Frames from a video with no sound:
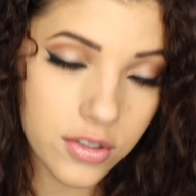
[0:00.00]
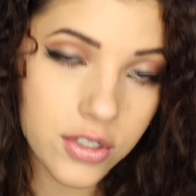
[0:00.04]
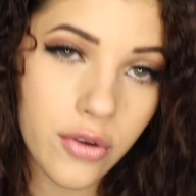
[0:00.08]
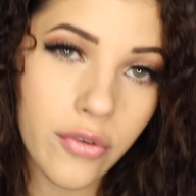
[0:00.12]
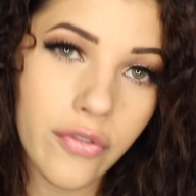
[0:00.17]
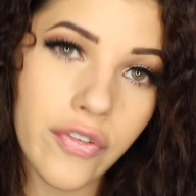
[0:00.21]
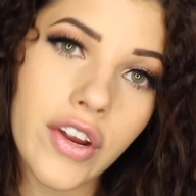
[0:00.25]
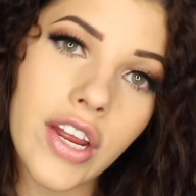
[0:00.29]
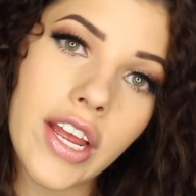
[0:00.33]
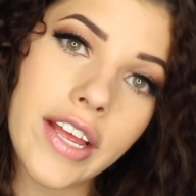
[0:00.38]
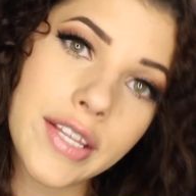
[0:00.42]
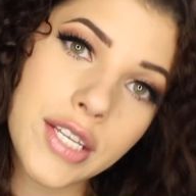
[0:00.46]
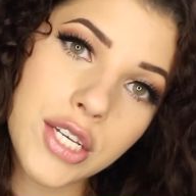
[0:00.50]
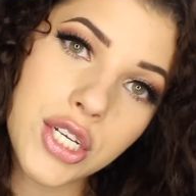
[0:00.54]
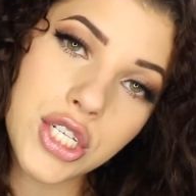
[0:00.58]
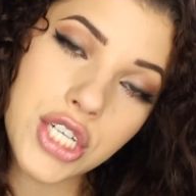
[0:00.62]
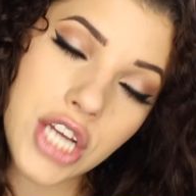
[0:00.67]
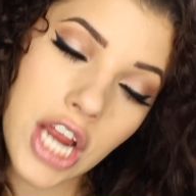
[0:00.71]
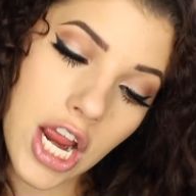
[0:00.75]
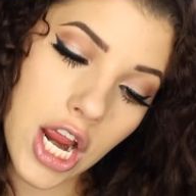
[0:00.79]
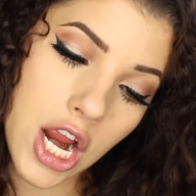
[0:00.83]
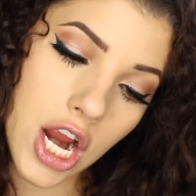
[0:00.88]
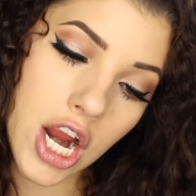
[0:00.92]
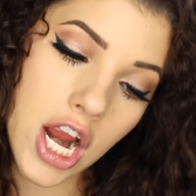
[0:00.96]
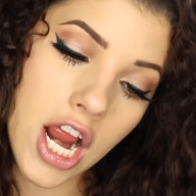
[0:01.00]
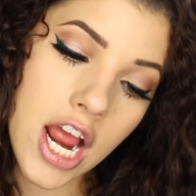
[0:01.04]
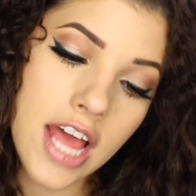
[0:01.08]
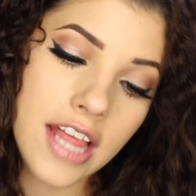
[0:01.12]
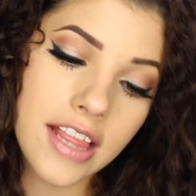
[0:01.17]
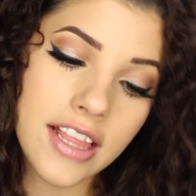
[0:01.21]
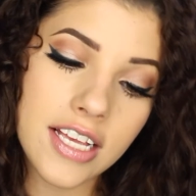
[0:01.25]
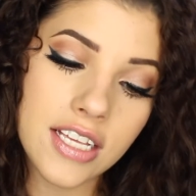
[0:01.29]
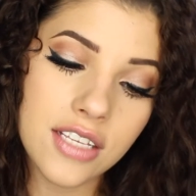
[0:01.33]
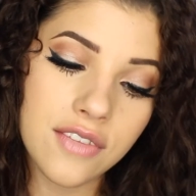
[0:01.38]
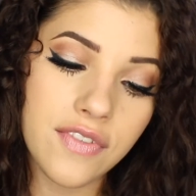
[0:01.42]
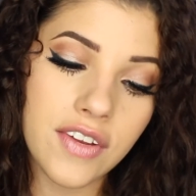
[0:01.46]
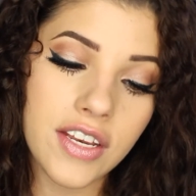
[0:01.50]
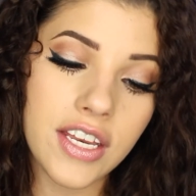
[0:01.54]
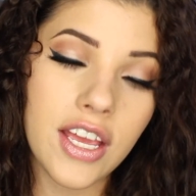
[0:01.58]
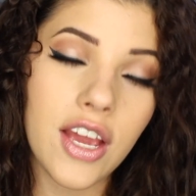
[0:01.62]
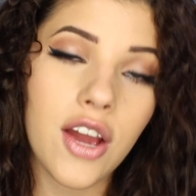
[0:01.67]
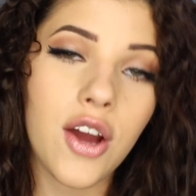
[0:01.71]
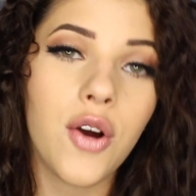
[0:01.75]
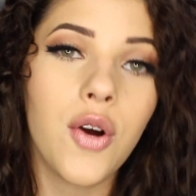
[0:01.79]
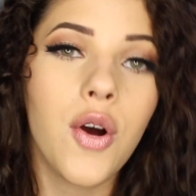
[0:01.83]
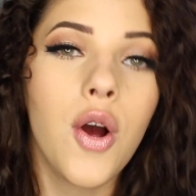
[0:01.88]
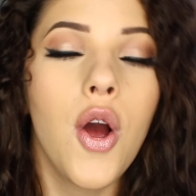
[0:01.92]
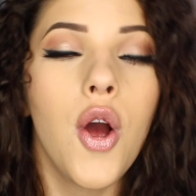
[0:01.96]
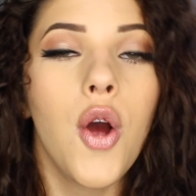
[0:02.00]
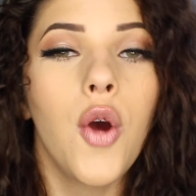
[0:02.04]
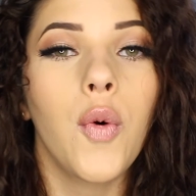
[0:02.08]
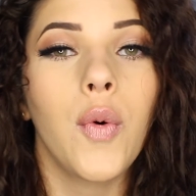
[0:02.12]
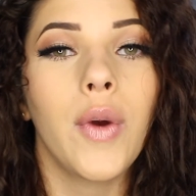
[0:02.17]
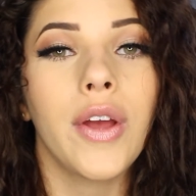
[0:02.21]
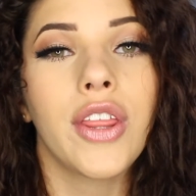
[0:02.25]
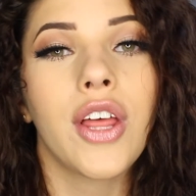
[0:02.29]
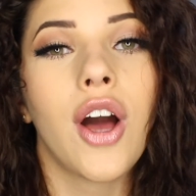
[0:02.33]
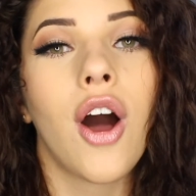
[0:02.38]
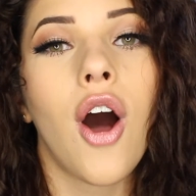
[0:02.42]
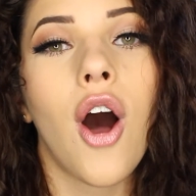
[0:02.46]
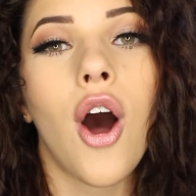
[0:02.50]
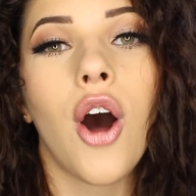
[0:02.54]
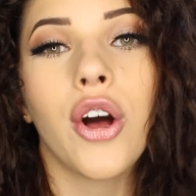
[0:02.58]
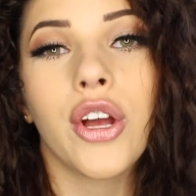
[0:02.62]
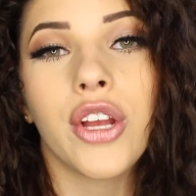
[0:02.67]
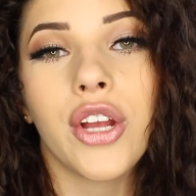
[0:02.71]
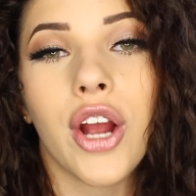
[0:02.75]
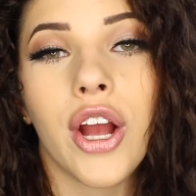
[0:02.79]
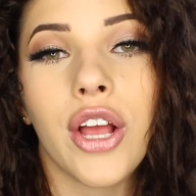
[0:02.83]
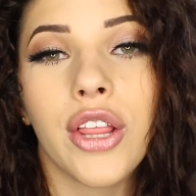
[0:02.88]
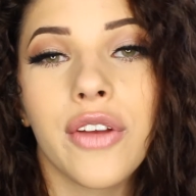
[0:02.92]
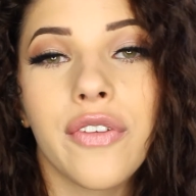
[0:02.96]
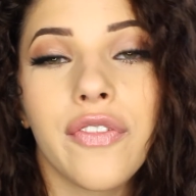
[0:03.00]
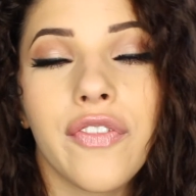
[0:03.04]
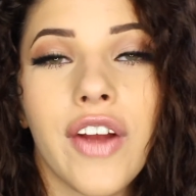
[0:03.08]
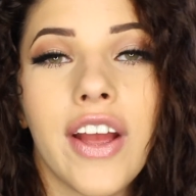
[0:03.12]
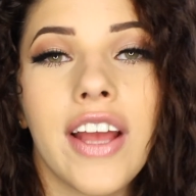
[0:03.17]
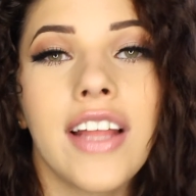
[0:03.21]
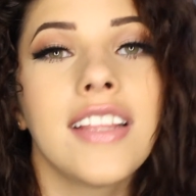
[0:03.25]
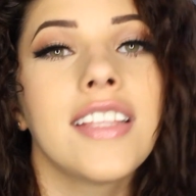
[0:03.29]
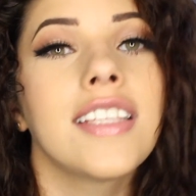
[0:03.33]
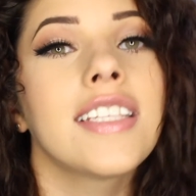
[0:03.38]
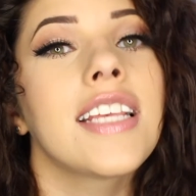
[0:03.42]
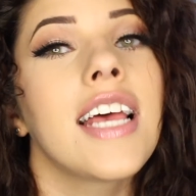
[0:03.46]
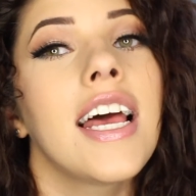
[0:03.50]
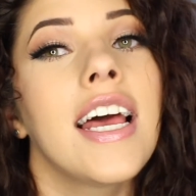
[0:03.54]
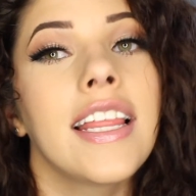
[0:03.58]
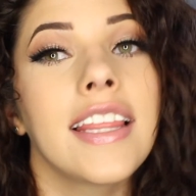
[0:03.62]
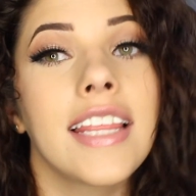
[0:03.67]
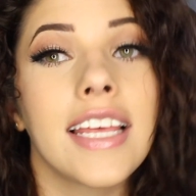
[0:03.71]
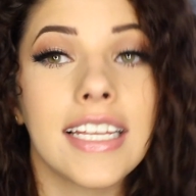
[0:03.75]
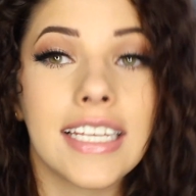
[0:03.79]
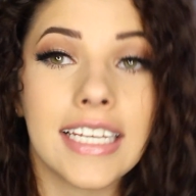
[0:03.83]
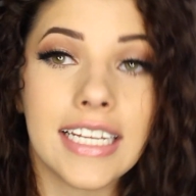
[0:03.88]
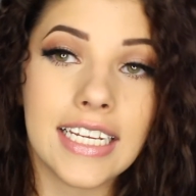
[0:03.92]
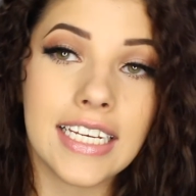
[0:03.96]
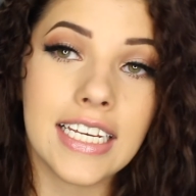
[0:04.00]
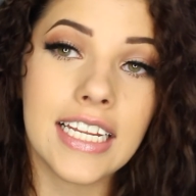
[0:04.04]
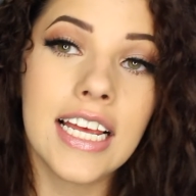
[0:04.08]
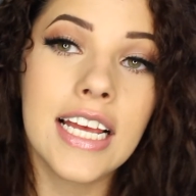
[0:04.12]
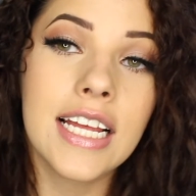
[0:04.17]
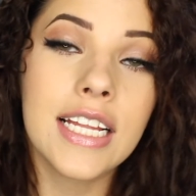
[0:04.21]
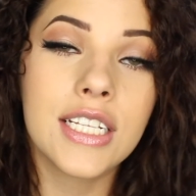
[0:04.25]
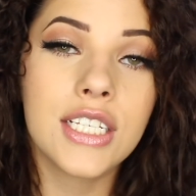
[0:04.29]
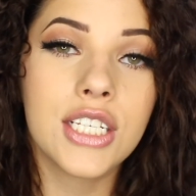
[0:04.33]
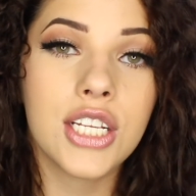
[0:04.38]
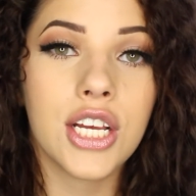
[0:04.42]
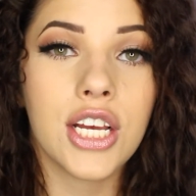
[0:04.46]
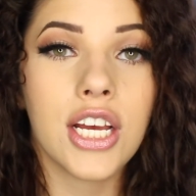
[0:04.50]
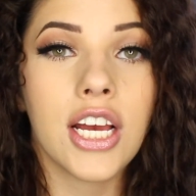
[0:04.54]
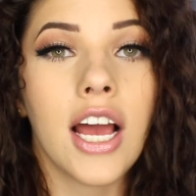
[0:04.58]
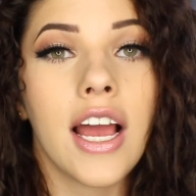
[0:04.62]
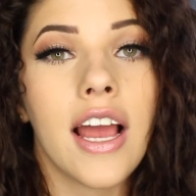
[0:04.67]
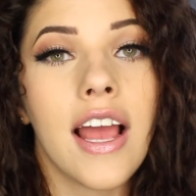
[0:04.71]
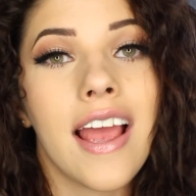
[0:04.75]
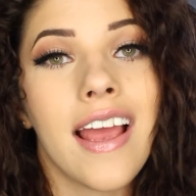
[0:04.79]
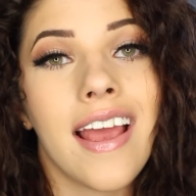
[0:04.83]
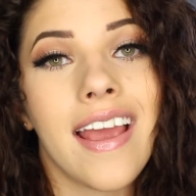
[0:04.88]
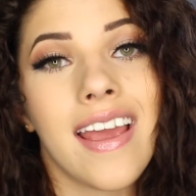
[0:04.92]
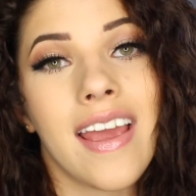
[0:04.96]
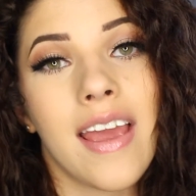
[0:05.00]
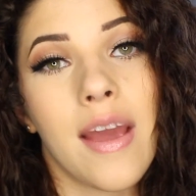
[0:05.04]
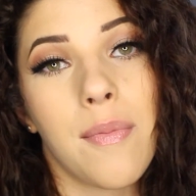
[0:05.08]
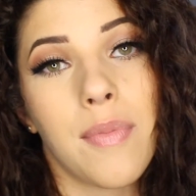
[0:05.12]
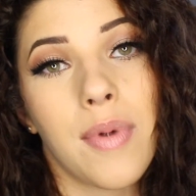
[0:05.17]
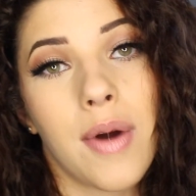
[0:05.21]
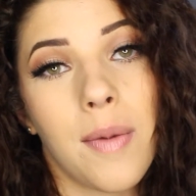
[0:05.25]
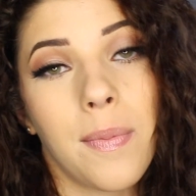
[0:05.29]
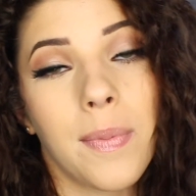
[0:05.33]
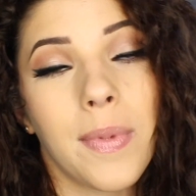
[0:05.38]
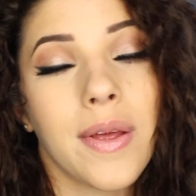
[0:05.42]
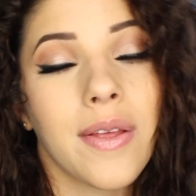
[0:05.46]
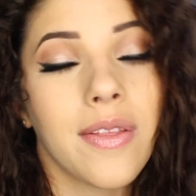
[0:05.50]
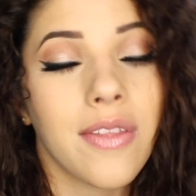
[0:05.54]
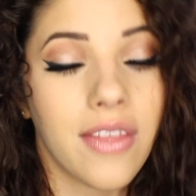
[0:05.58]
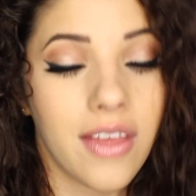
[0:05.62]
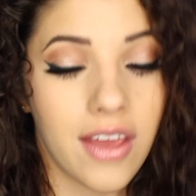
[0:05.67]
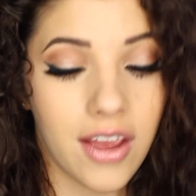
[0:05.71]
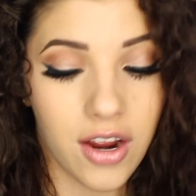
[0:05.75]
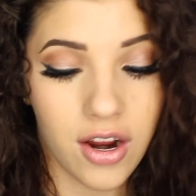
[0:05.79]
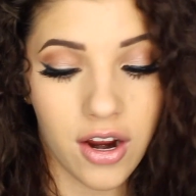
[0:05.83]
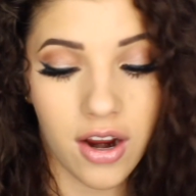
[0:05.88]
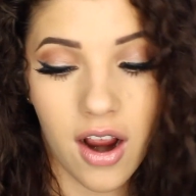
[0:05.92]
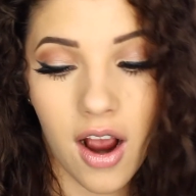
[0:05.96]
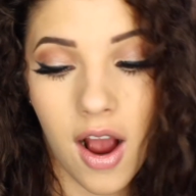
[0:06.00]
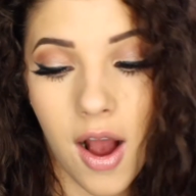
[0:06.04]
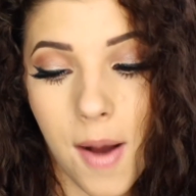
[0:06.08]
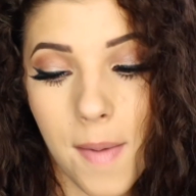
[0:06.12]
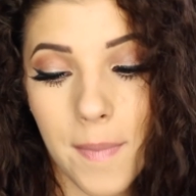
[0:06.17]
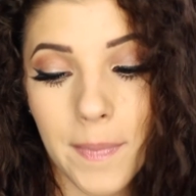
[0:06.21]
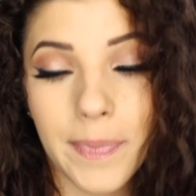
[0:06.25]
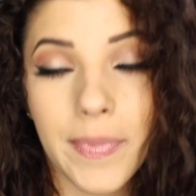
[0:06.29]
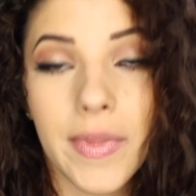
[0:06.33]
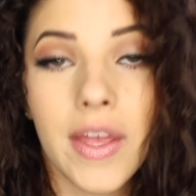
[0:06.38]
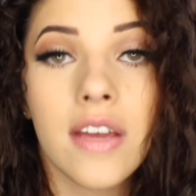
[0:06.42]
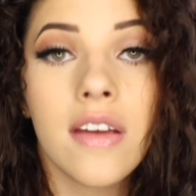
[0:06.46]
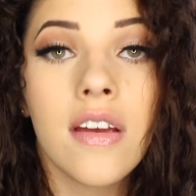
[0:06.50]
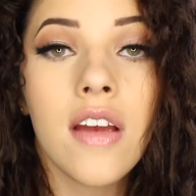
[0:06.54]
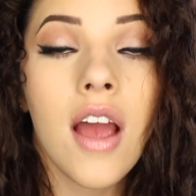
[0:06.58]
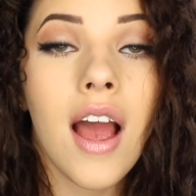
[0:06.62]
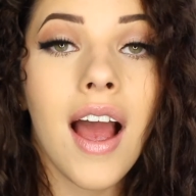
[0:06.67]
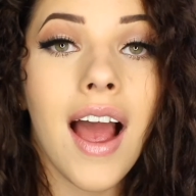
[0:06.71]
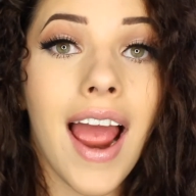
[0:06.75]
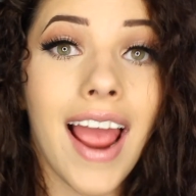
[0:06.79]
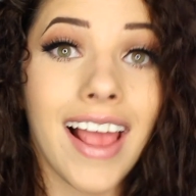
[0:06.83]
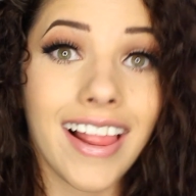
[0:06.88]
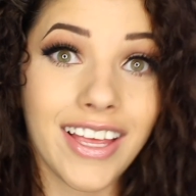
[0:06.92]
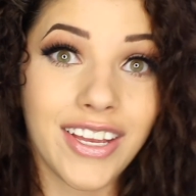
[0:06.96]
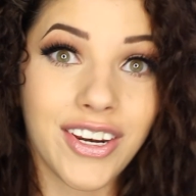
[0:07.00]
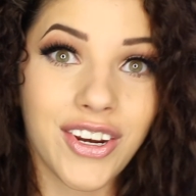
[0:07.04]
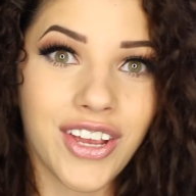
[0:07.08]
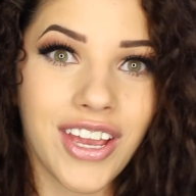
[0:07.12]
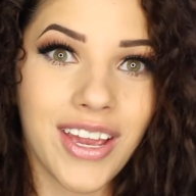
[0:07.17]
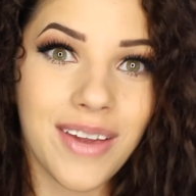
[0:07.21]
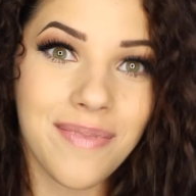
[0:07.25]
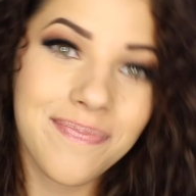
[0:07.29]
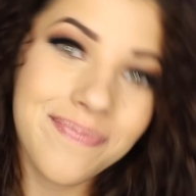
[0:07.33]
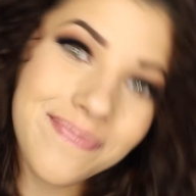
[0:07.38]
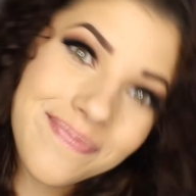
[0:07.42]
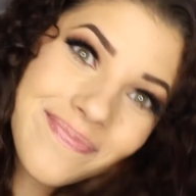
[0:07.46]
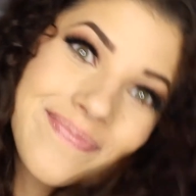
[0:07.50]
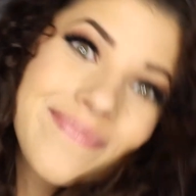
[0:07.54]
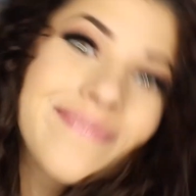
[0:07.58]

Don't forget to share this video with all your other friends that need to amp up their um, eyeliner game.